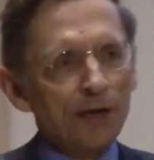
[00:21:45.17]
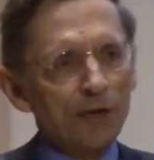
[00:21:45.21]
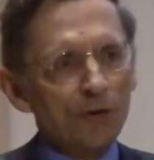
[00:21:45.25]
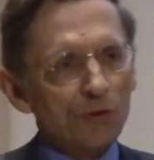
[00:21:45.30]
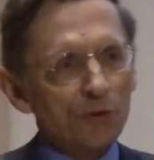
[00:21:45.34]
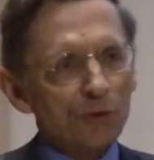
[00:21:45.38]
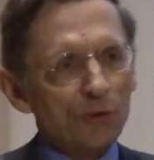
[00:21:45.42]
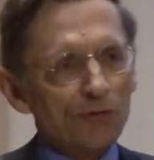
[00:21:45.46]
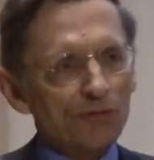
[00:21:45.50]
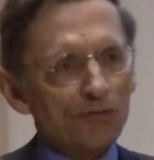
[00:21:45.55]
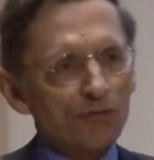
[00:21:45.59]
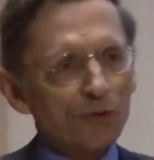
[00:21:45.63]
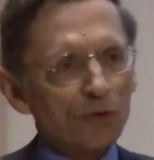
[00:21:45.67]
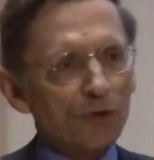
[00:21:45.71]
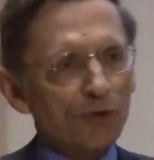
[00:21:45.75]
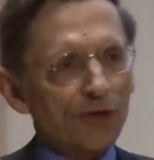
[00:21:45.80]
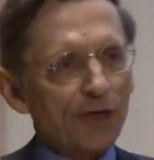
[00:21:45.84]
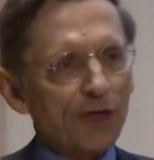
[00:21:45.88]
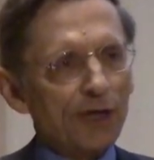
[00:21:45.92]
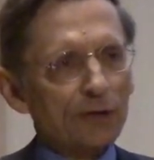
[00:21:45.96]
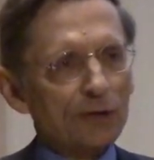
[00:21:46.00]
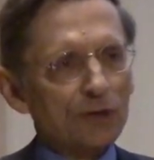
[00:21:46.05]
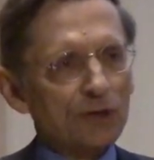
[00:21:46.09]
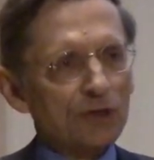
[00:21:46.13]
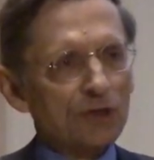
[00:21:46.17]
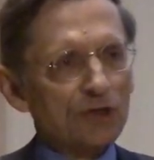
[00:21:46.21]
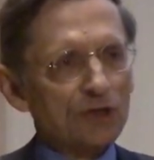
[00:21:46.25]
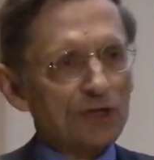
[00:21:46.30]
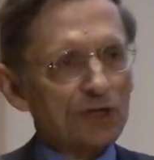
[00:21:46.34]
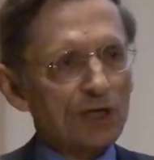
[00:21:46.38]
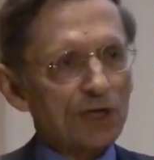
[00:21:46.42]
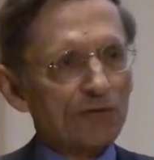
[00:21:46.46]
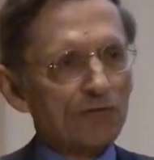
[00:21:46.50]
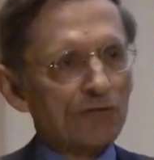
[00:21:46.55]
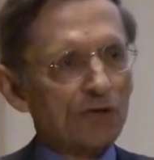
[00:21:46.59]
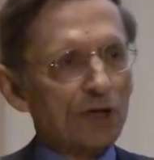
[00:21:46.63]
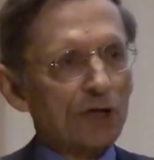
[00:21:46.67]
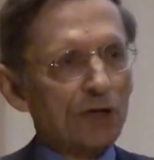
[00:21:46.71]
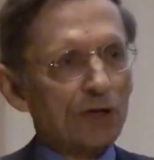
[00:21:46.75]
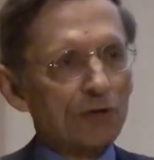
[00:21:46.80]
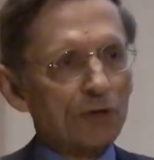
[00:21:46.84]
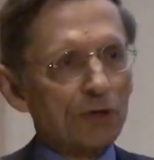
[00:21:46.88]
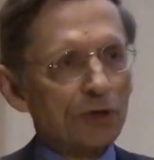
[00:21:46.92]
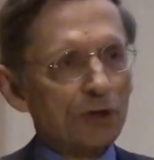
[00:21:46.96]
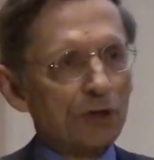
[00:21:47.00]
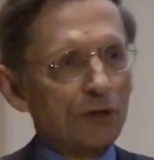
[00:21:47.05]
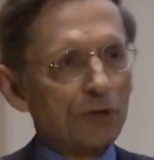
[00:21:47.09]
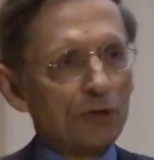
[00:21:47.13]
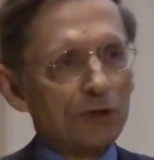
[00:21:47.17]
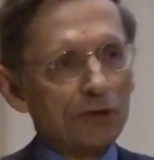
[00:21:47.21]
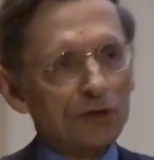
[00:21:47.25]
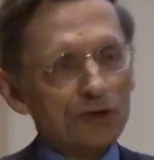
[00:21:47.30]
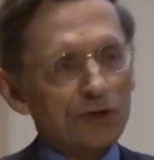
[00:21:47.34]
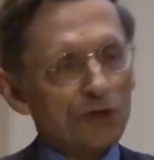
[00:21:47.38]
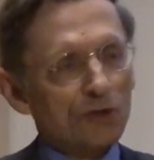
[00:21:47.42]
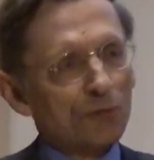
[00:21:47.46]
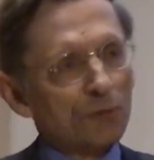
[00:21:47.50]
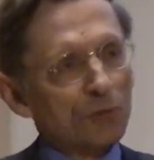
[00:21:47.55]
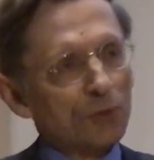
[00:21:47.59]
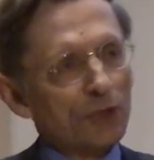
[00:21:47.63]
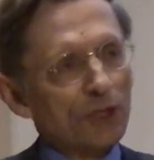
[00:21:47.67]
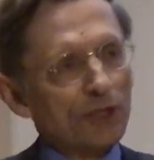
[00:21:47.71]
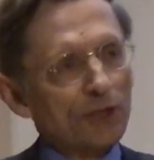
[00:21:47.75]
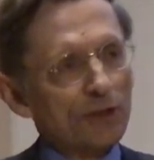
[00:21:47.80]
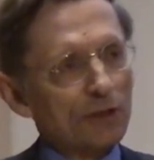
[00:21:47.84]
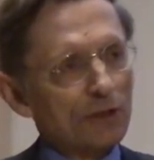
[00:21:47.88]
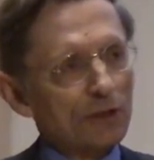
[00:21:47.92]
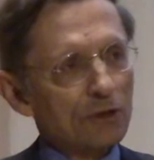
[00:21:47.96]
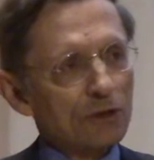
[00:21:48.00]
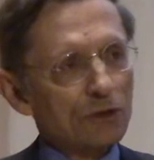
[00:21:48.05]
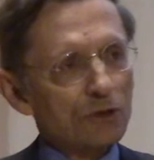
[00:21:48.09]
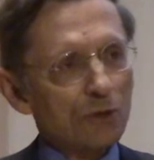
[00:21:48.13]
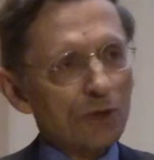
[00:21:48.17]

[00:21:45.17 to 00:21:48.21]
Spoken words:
there were 4,700 units completed and